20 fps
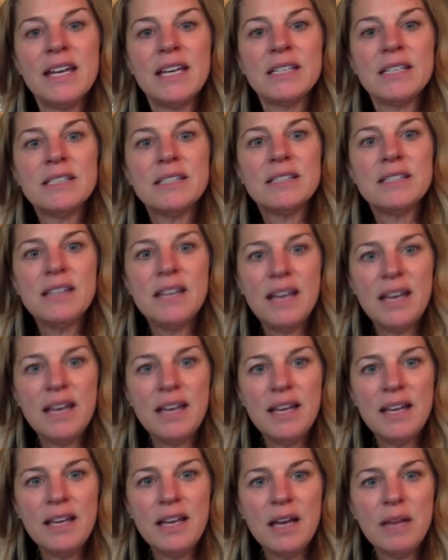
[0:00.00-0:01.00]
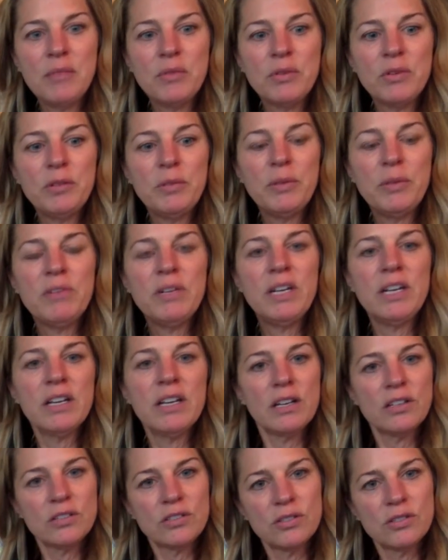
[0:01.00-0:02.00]
Today, I'm going to be reading
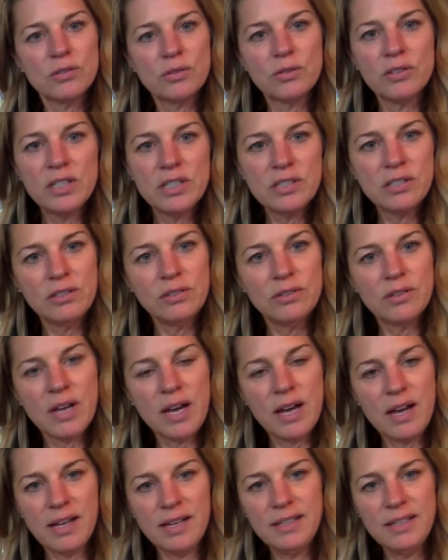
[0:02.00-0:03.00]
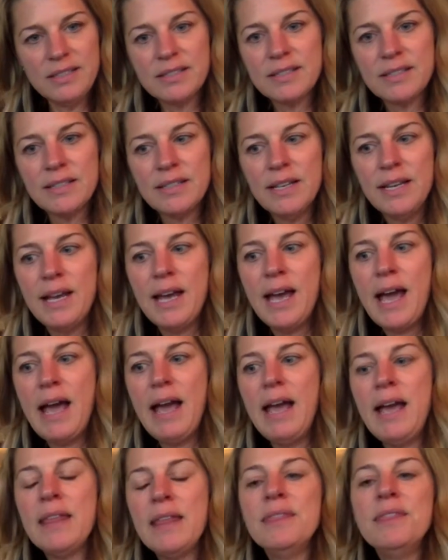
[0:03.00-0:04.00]
a story to you guys,
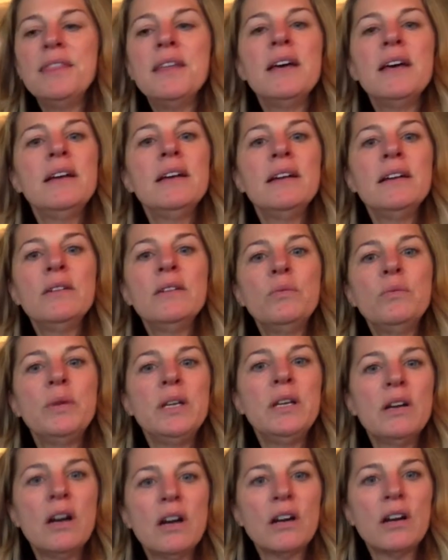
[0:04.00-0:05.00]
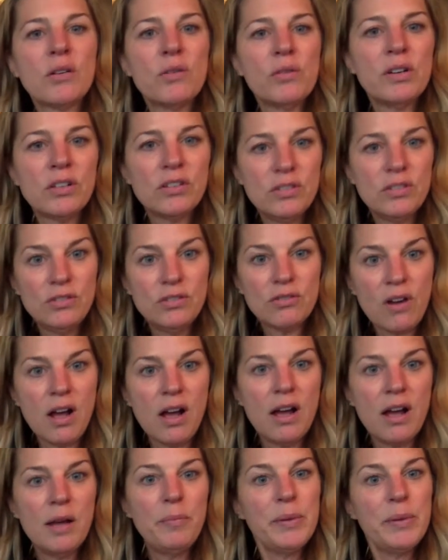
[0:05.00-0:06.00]
and then we are going to draw
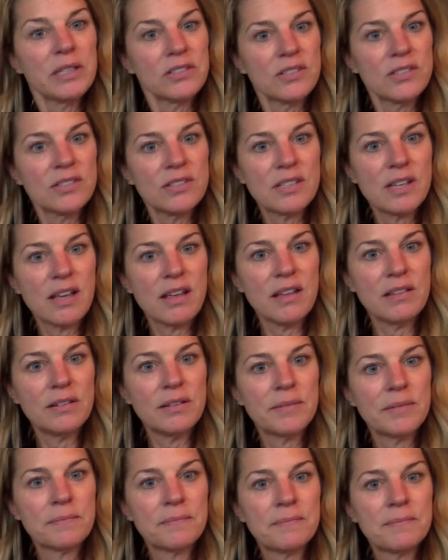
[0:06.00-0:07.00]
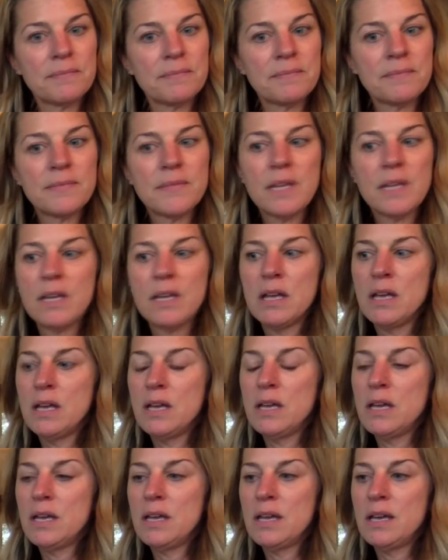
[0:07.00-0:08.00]
a picture together.
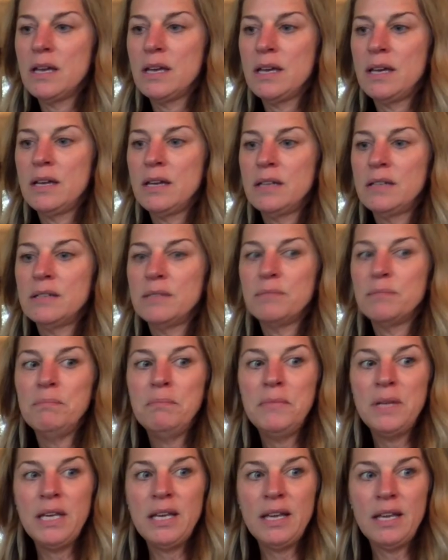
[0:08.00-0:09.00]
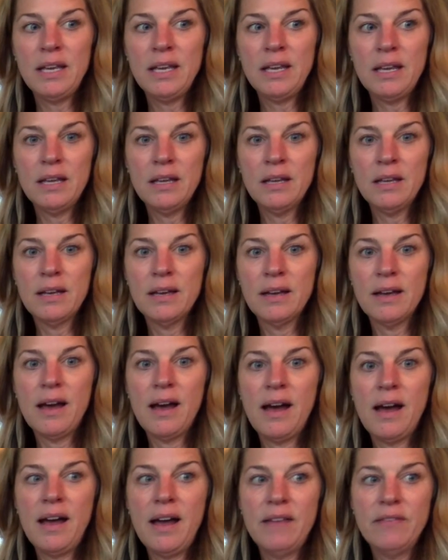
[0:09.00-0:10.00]
And me,
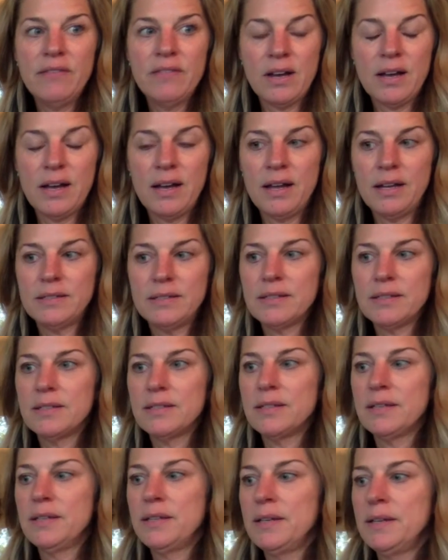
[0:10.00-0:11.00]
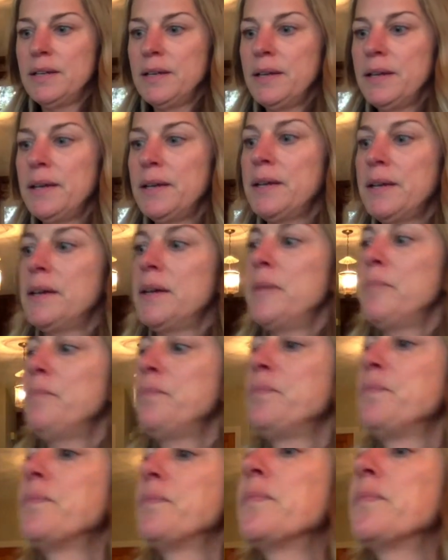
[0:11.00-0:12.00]
I've got um,